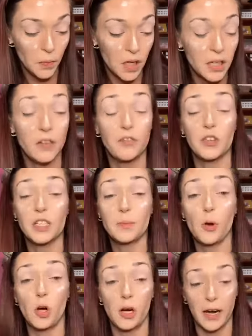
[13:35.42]
Now for this
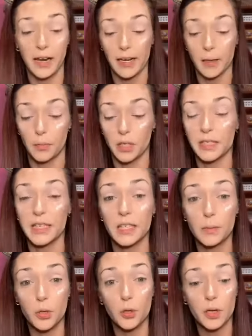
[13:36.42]
part, I am gonna take the
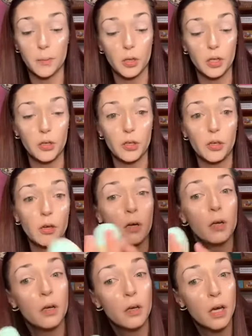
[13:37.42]
Beauty Blender.
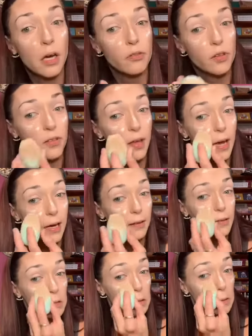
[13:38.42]
I feel like the
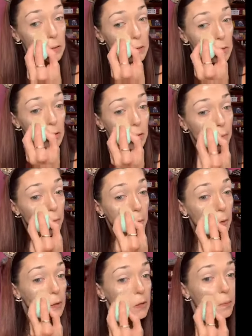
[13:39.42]
highlight just
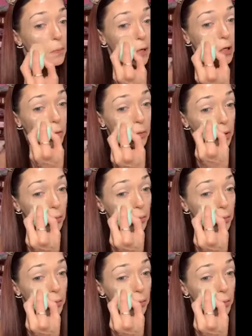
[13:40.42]
blends better with